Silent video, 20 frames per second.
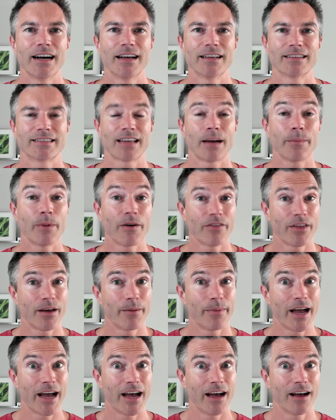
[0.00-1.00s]
Some of
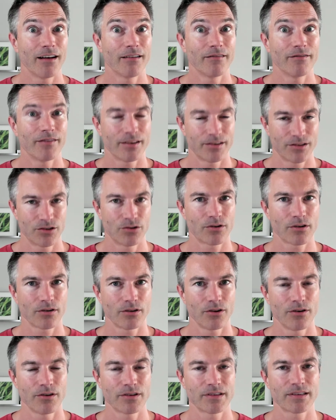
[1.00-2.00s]
them have
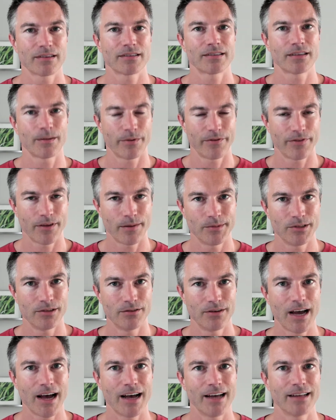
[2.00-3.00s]
sucralose, some of them do
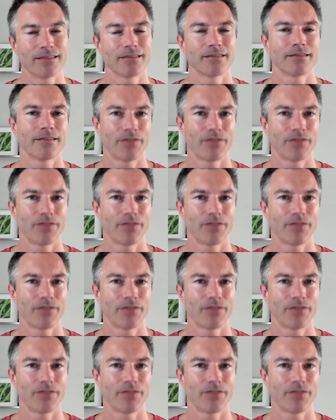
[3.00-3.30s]
not.